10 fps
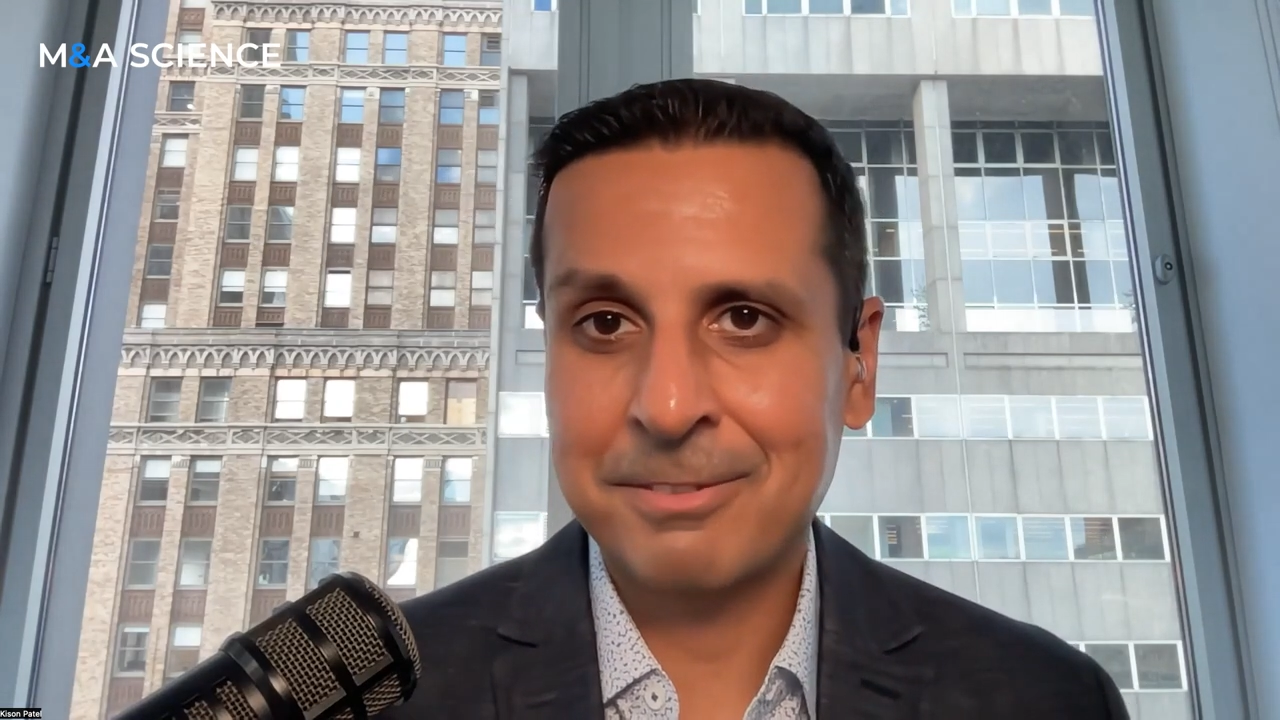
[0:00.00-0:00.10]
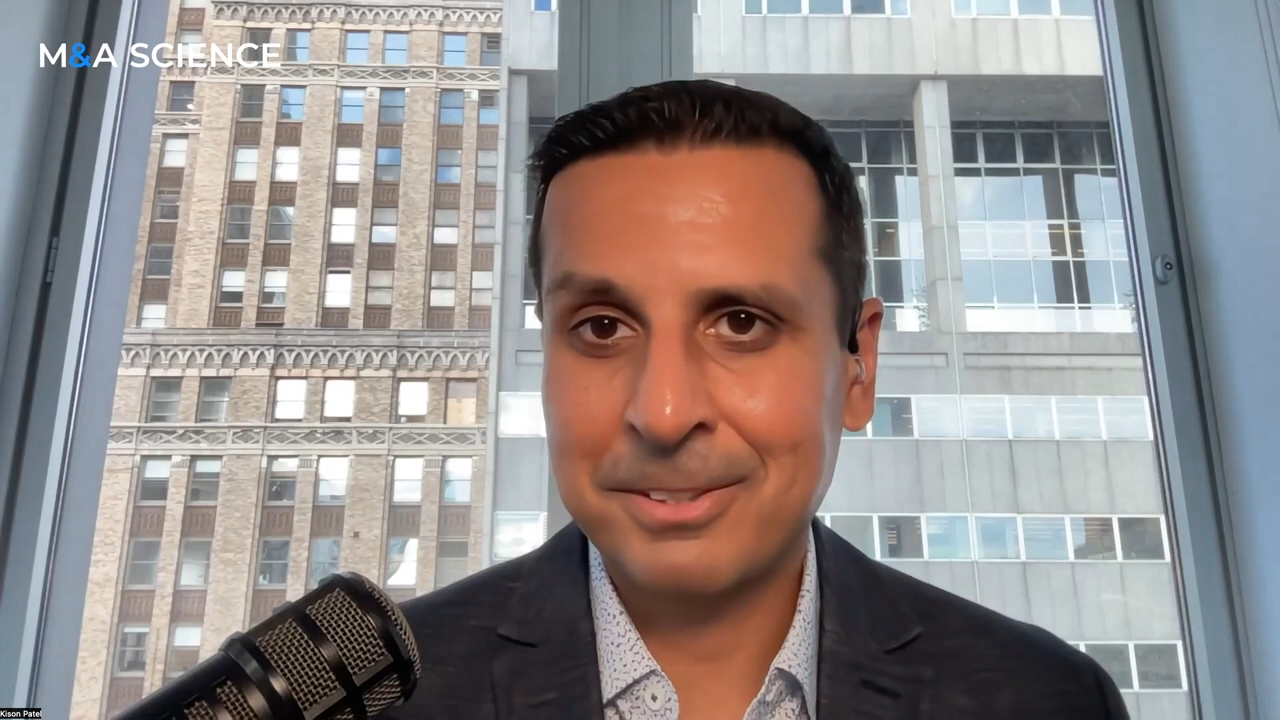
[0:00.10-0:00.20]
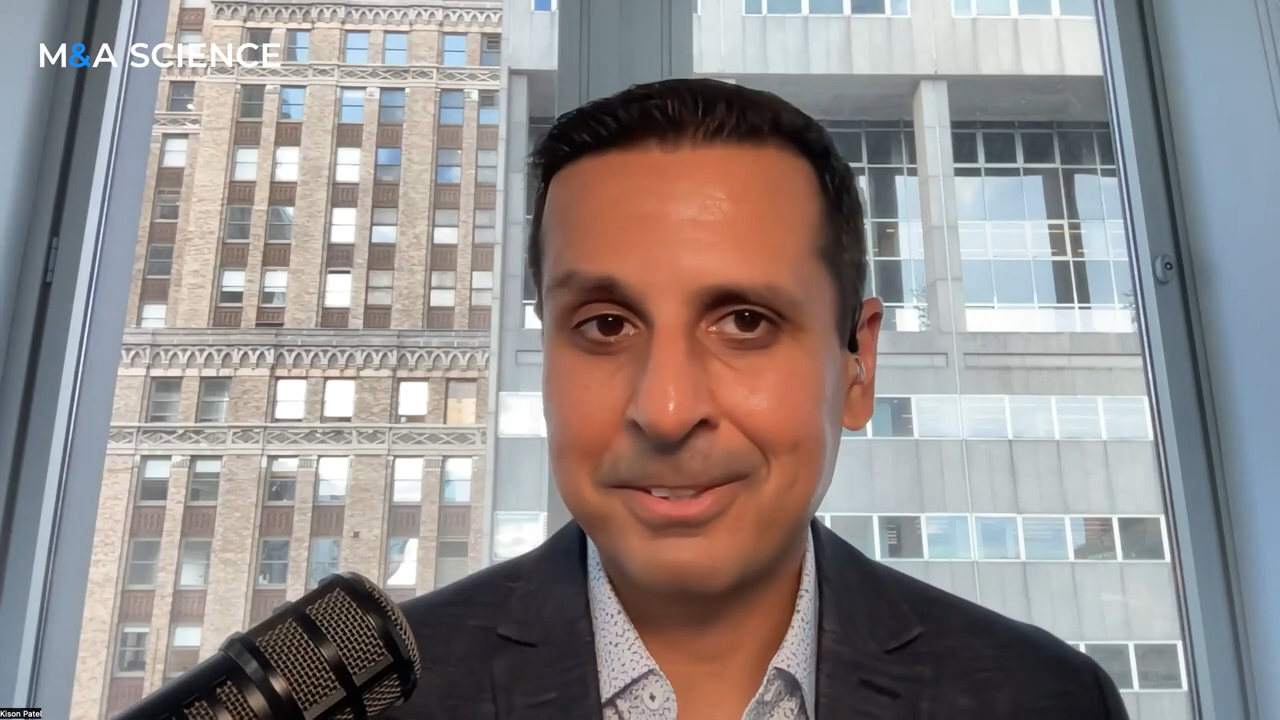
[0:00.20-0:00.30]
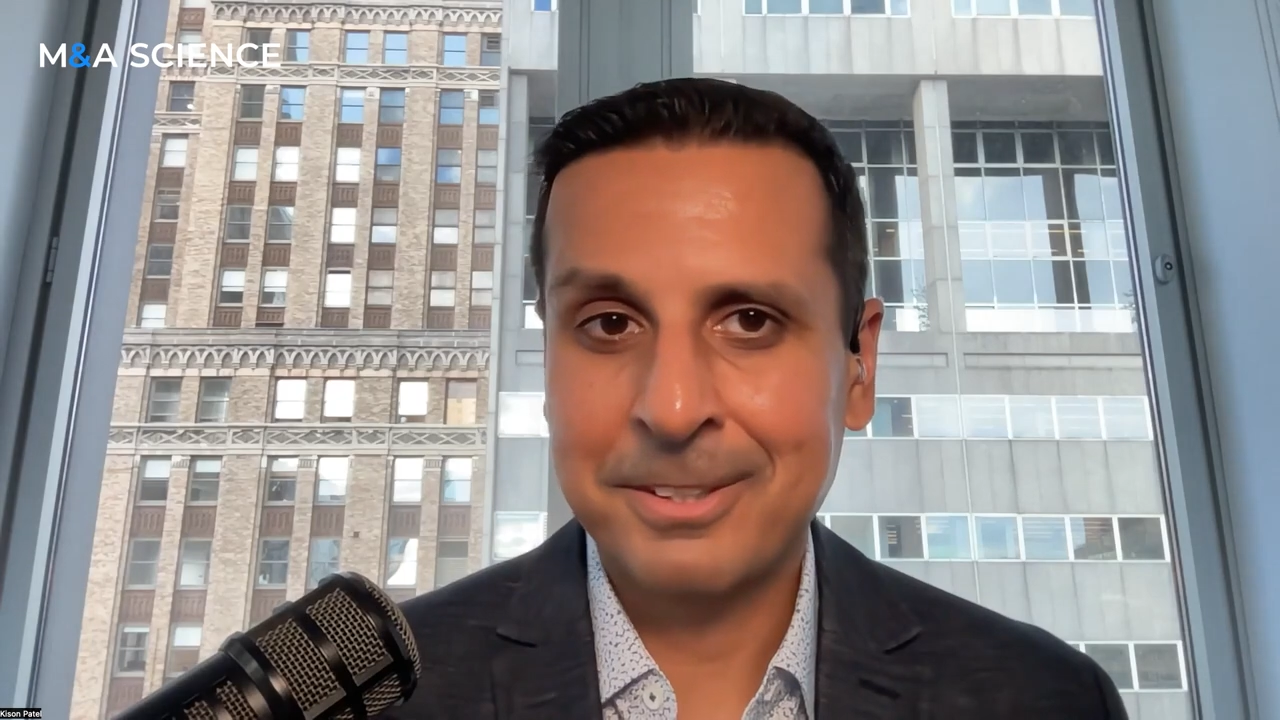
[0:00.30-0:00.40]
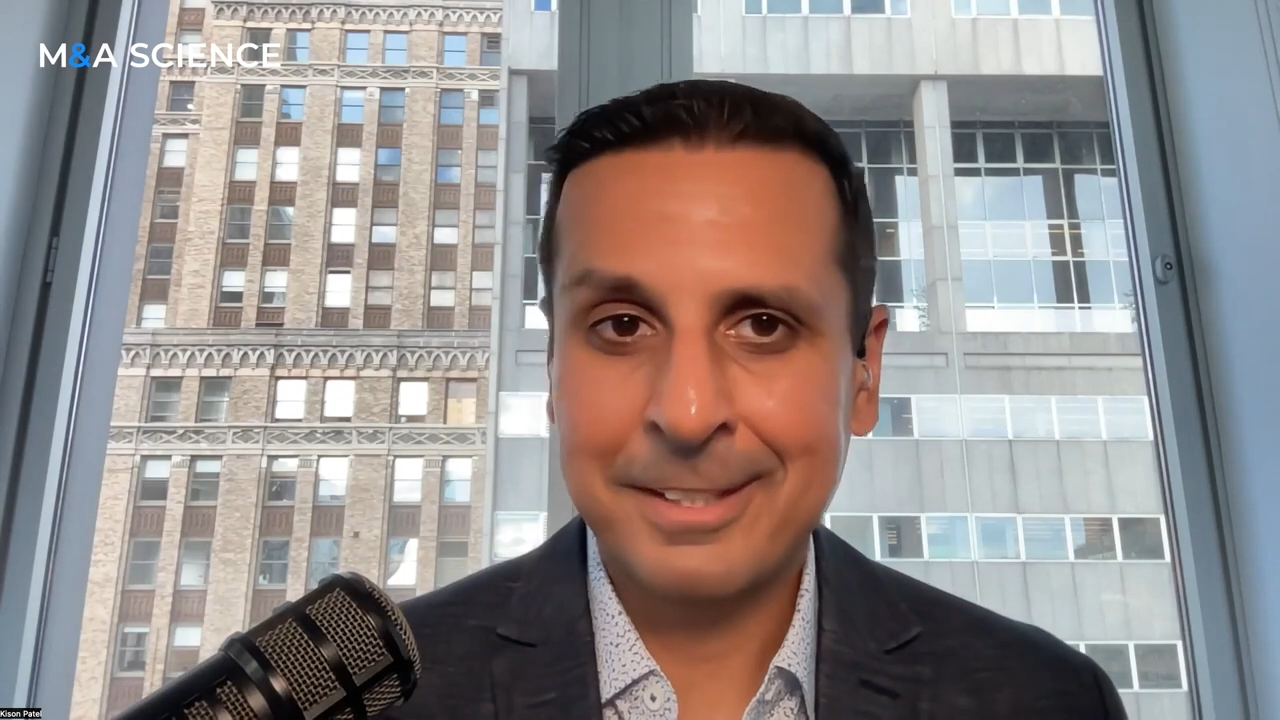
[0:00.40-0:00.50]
view.